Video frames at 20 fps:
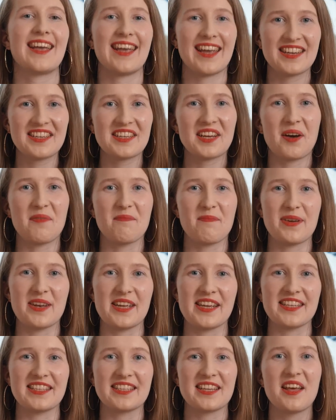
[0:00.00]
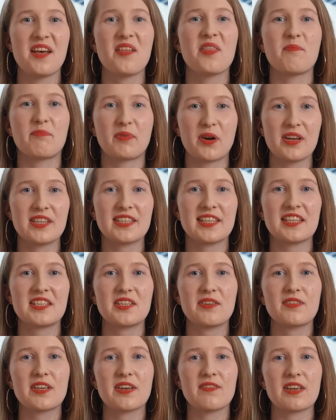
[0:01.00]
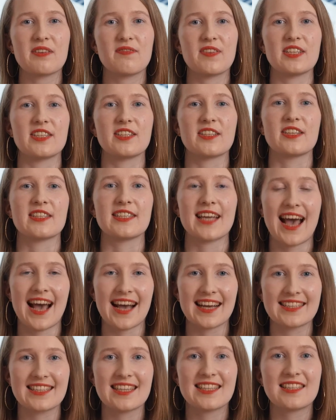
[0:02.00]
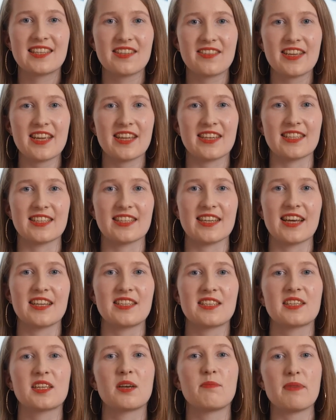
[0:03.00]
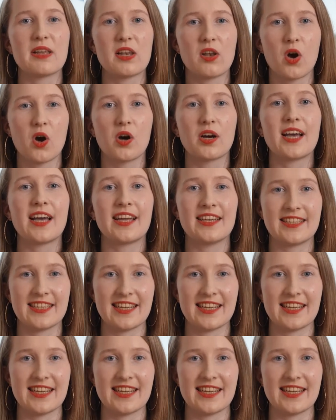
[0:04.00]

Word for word: In companies, the process of giving visitors access to the internet can be long and